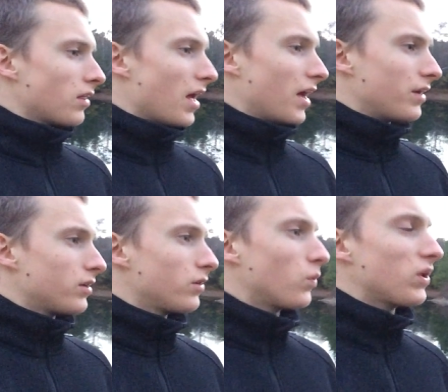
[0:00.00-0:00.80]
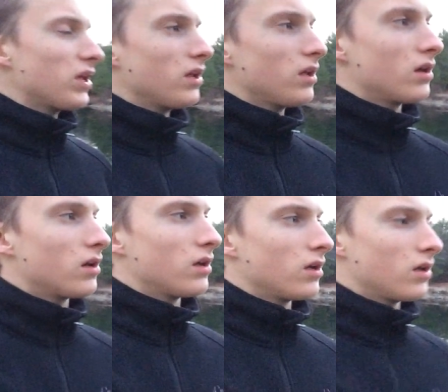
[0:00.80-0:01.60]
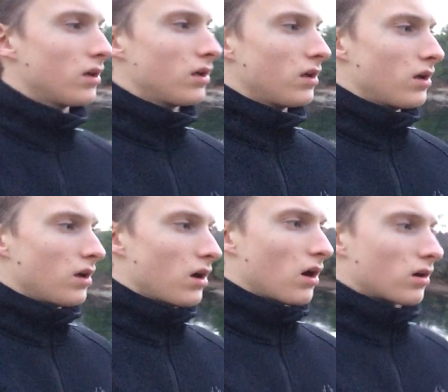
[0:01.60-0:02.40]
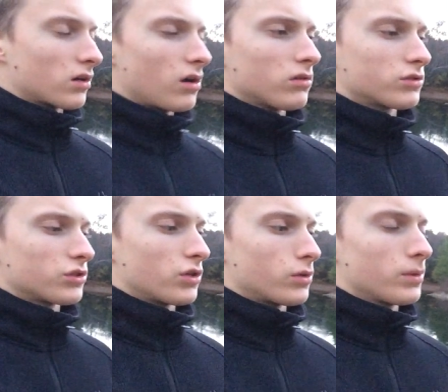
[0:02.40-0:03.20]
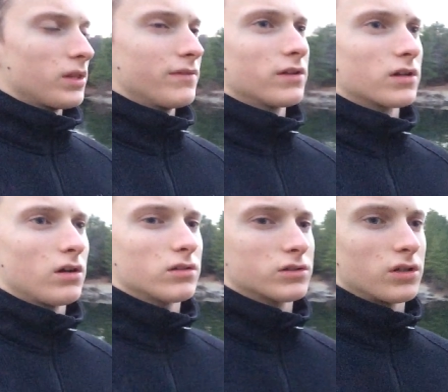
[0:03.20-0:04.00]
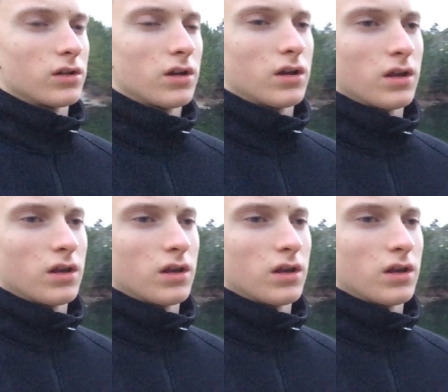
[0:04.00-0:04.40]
that we are a culture, or we live in a culture